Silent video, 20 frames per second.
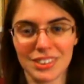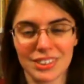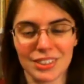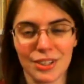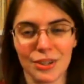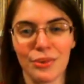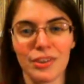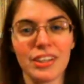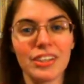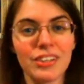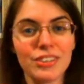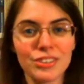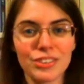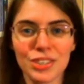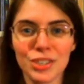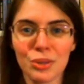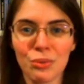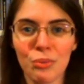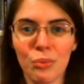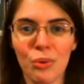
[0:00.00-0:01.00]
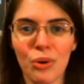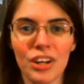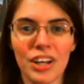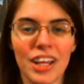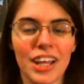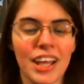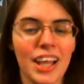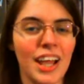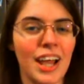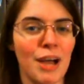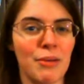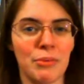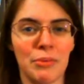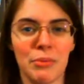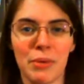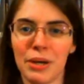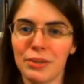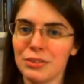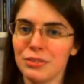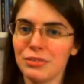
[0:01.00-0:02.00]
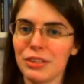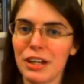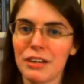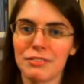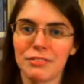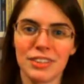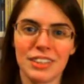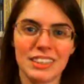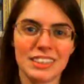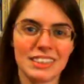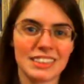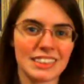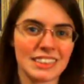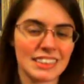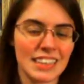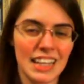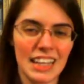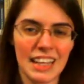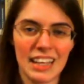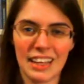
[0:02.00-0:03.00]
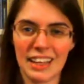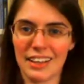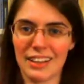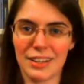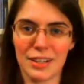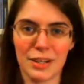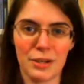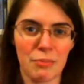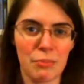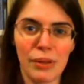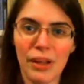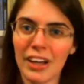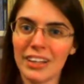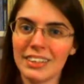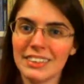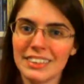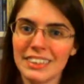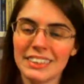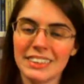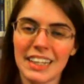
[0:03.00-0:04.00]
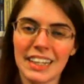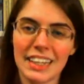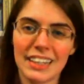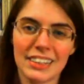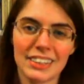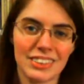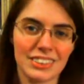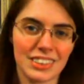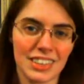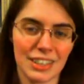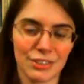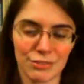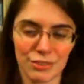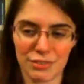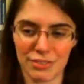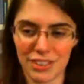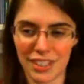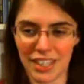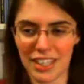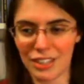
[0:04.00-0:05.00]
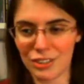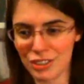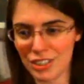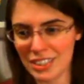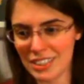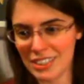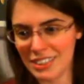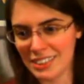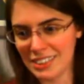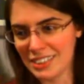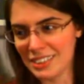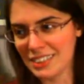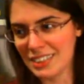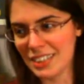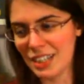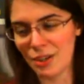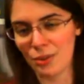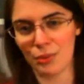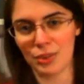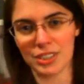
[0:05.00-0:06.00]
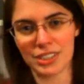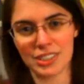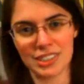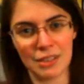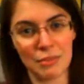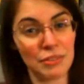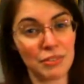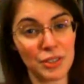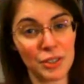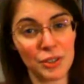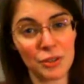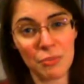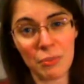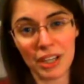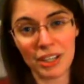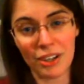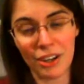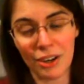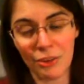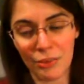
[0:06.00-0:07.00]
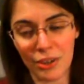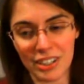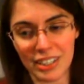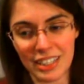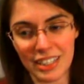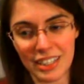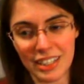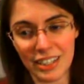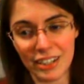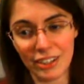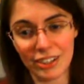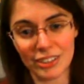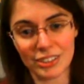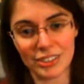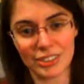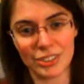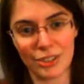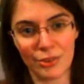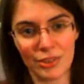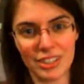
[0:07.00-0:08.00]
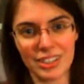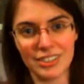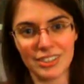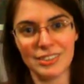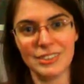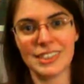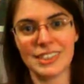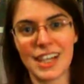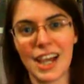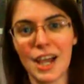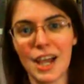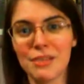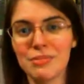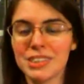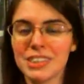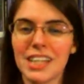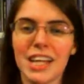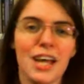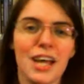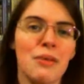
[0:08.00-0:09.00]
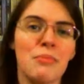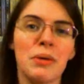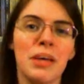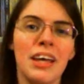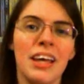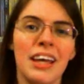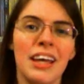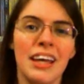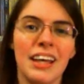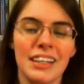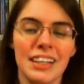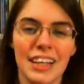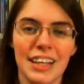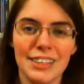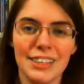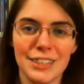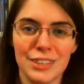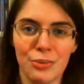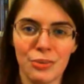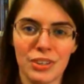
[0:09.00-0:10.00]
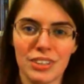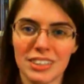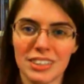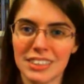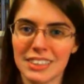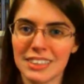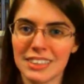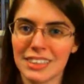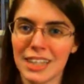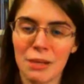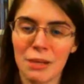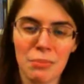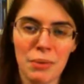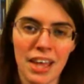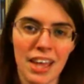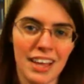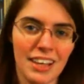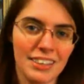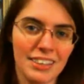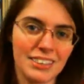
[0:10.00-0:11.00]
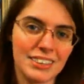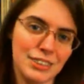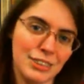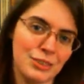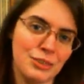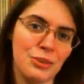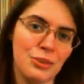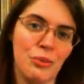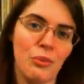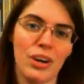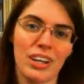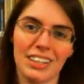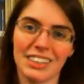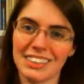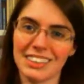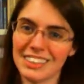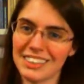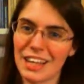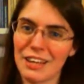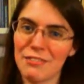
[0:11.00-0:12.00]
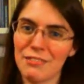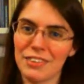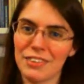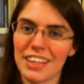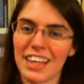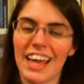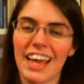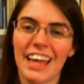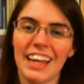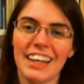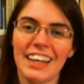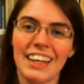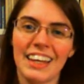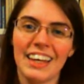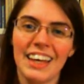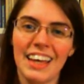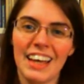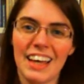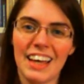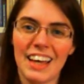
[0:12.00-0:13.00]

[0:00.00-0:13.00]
So here's your warning. I'm about to reference plot details and revelations, which some of you might not want to hear, so here's a timestamp in case you want to skip ahead to when it's safe again.